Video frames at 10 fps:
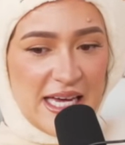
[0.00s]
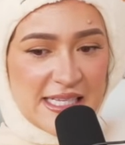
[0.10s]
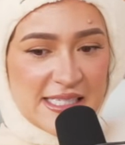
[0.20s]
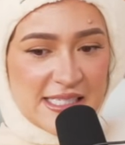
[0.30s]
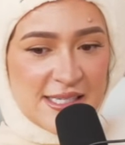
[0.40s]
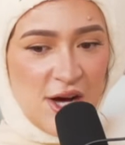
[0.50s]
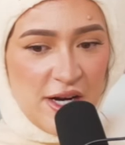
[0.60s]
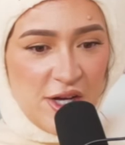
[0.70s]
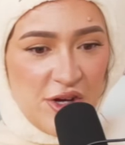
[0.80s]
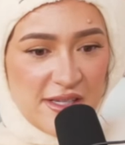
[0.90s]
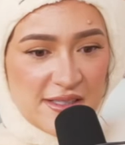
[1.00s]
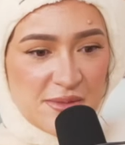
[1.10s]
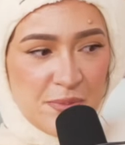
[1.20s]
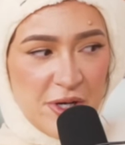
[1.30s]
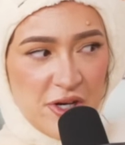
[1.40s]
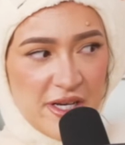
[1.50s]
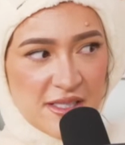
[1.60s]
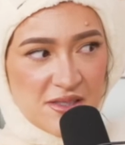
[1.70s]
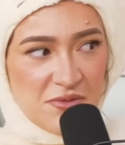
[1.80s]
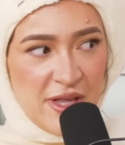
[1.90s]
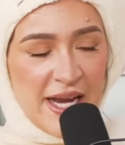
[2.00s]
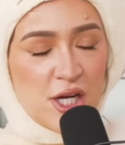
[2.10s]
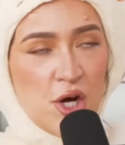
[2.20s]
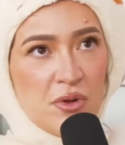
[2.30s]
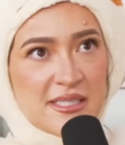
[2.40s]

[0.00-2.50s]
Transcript: it's not a good experience for that. And I know that's